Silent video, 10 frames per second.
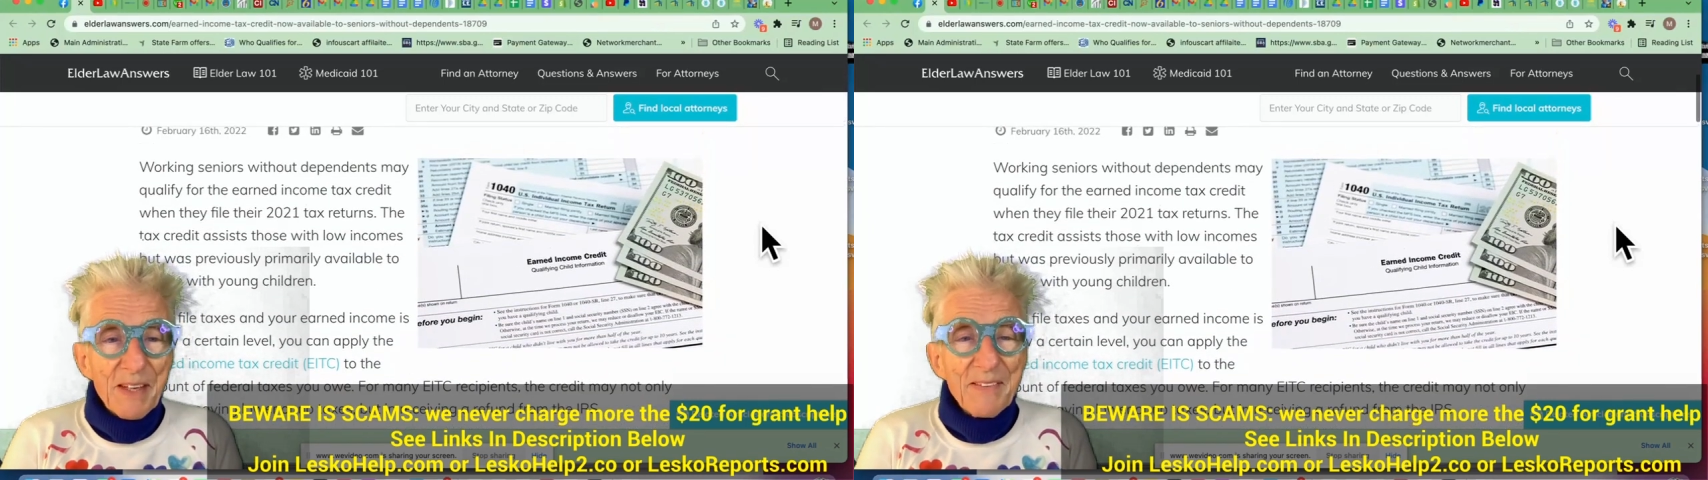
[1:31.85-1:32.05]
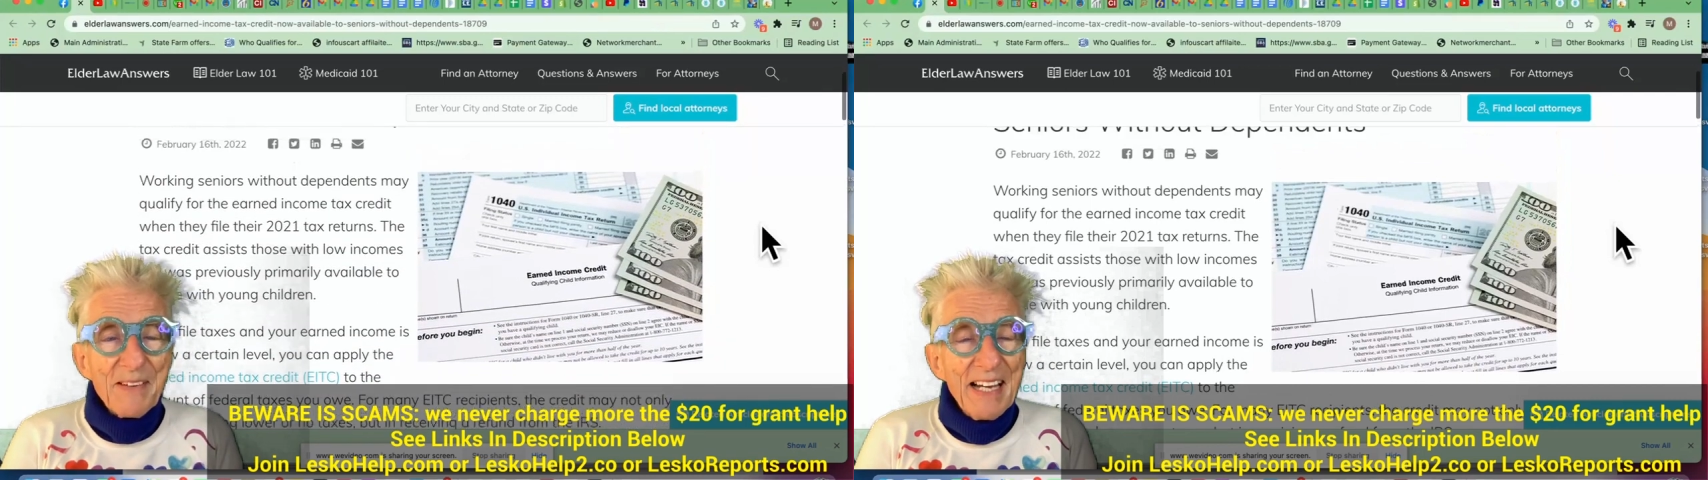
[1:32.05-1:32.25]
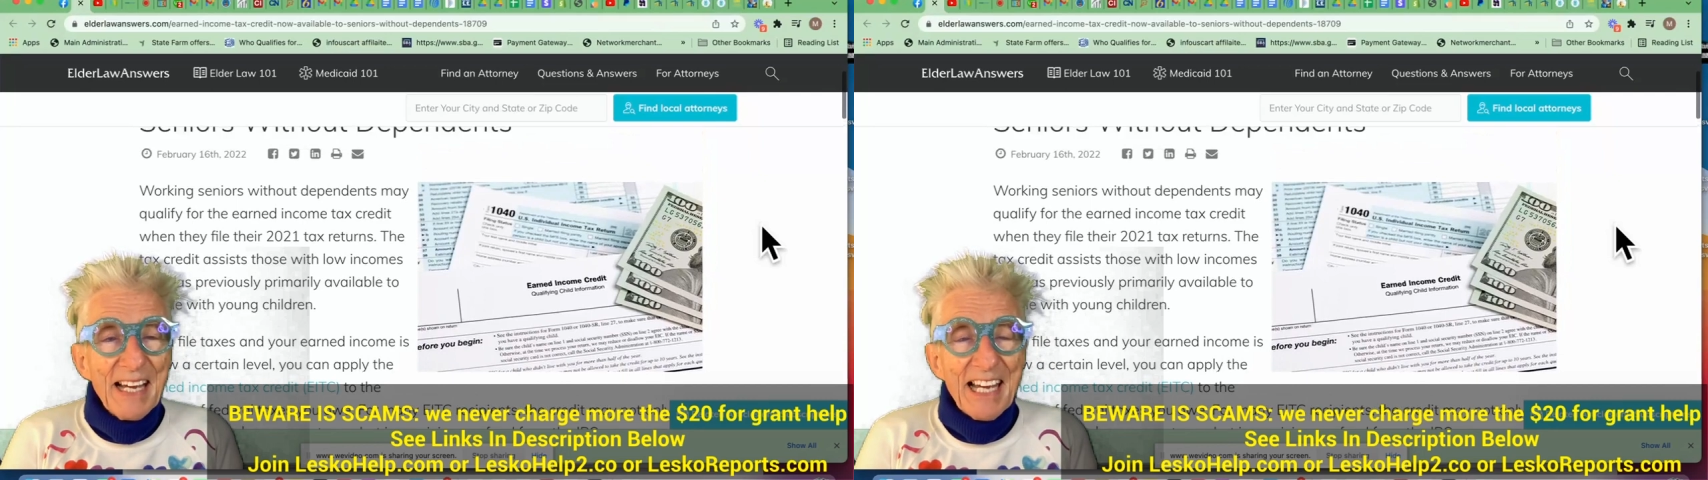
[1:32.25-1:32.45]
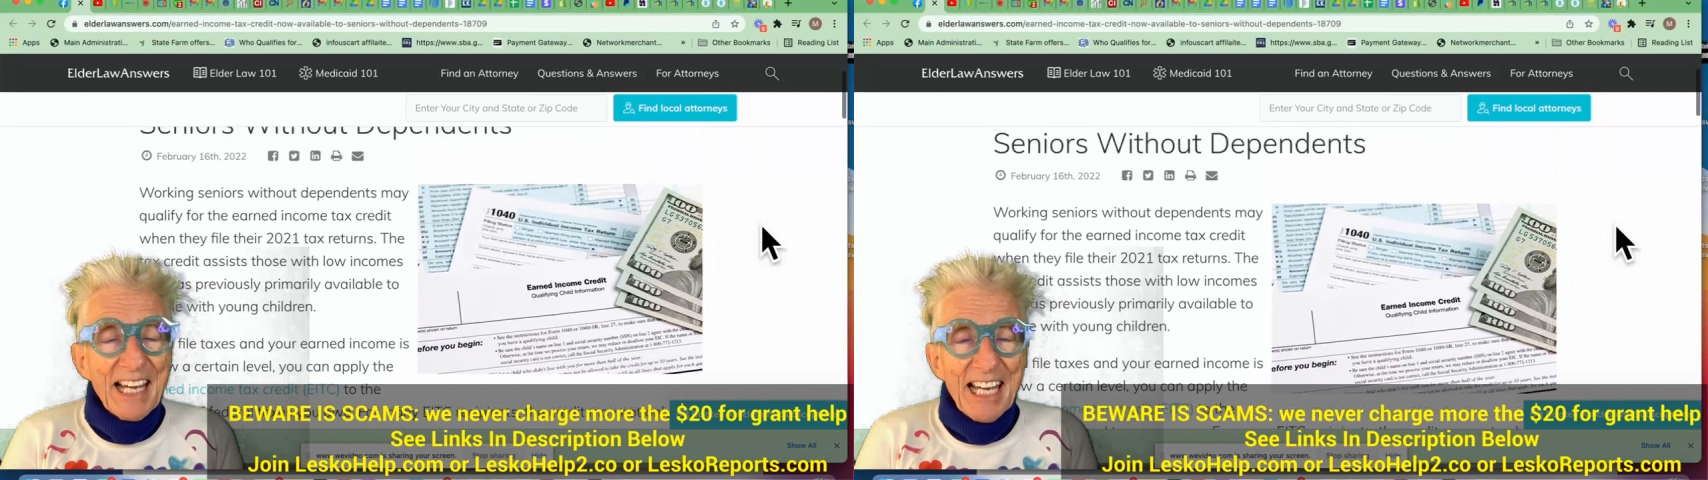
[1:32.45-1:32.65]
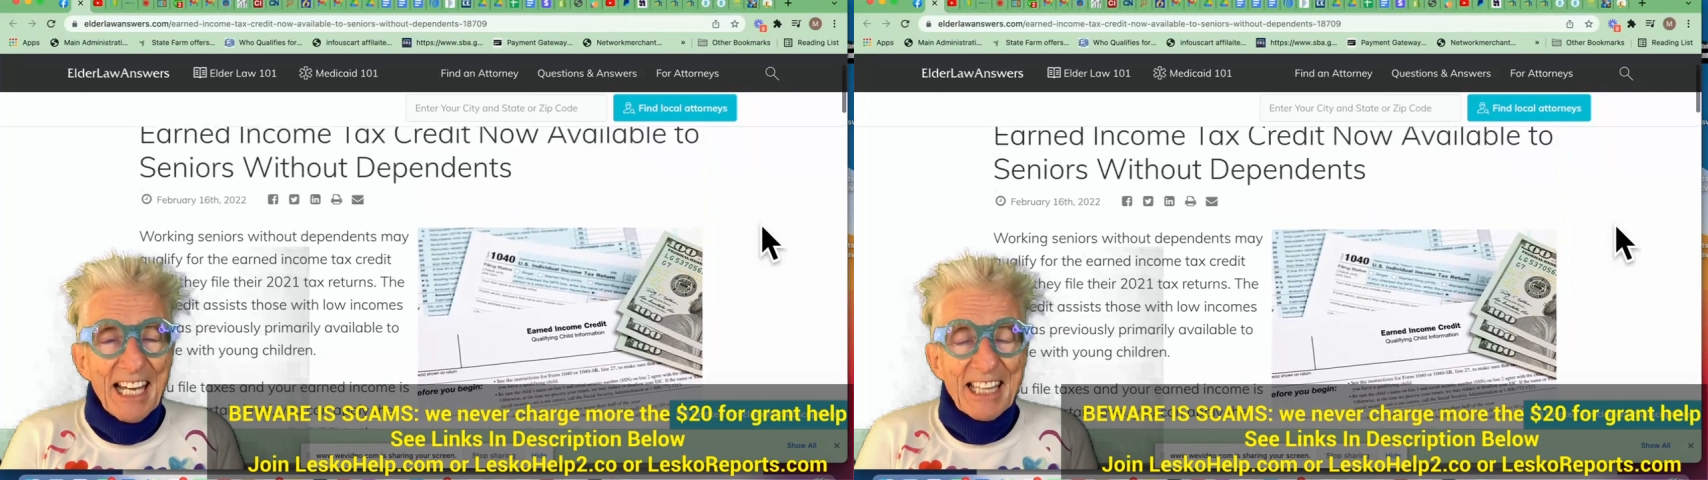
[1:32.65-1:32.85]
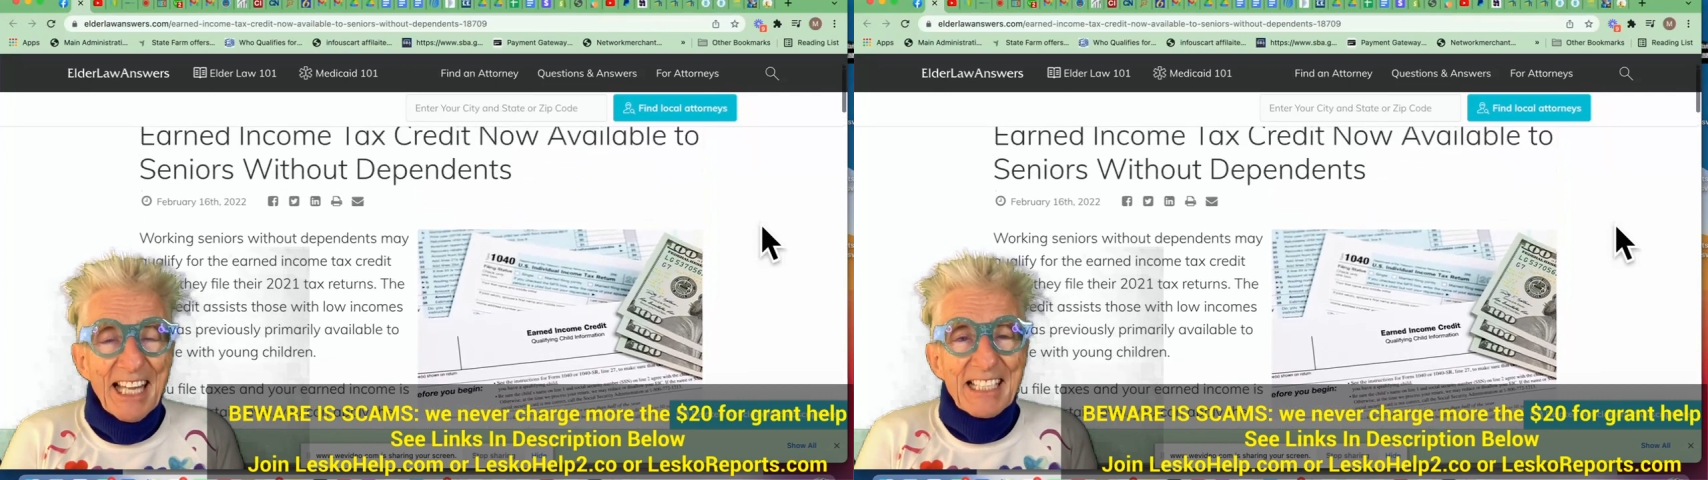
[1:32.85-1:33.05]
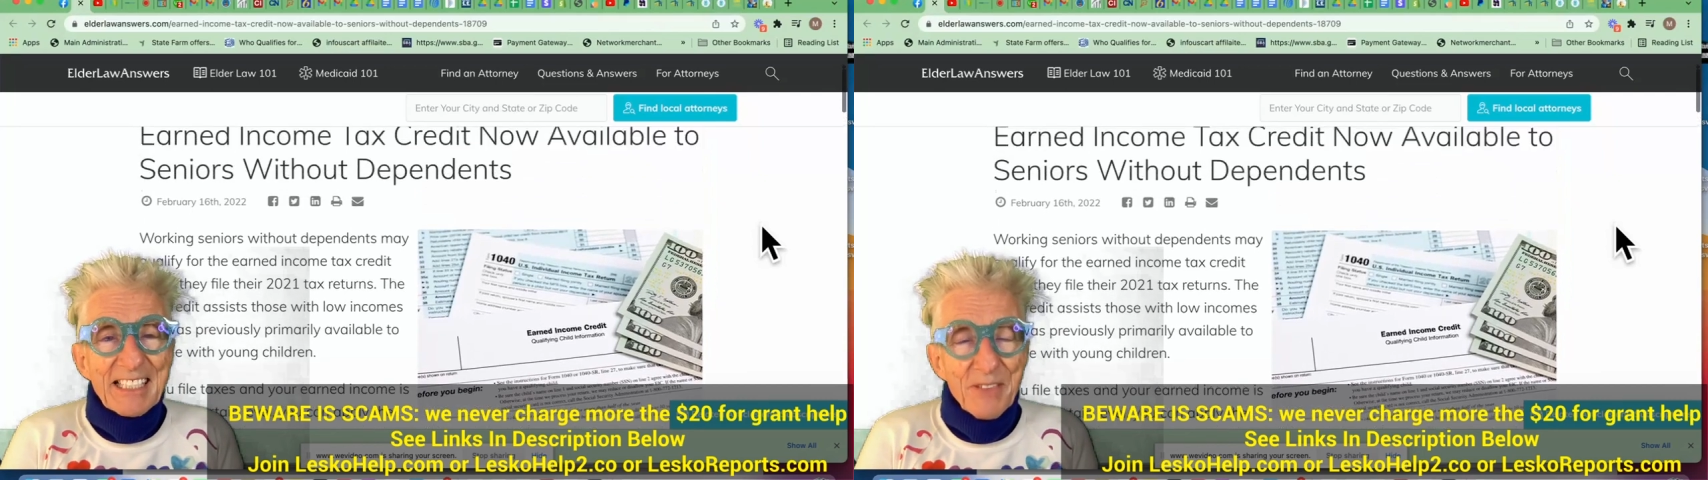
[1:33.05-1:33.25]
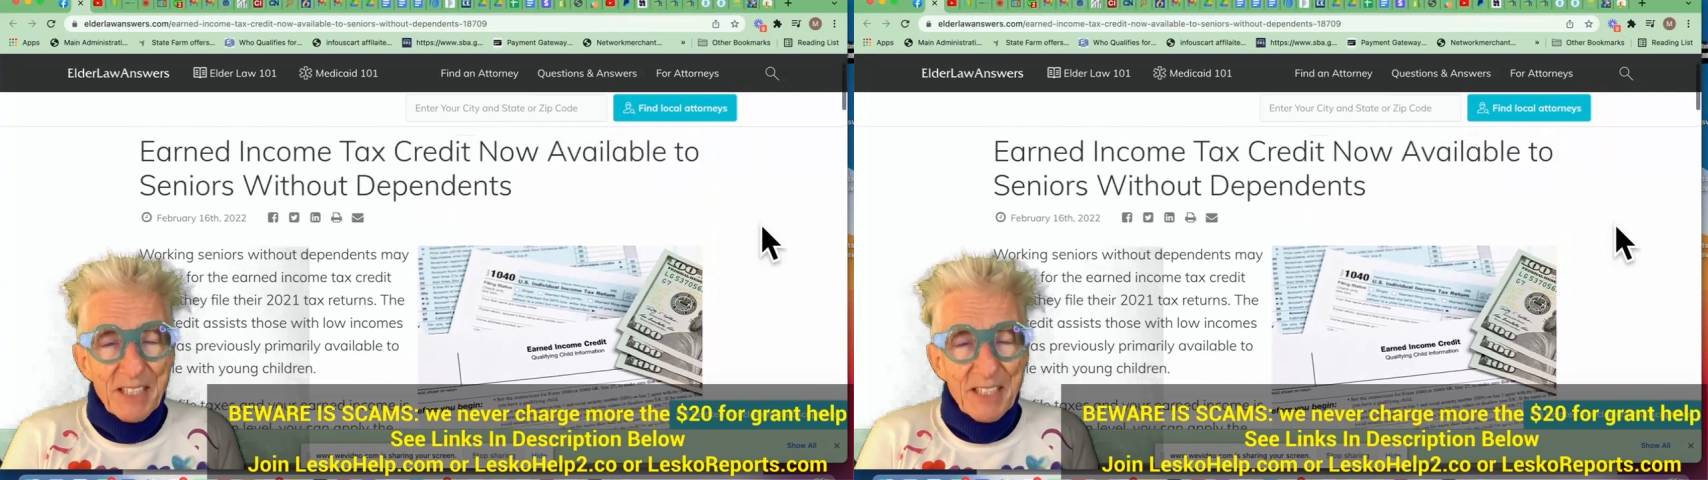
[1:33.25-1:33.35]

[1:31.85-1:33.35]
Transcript: you know, and, and that's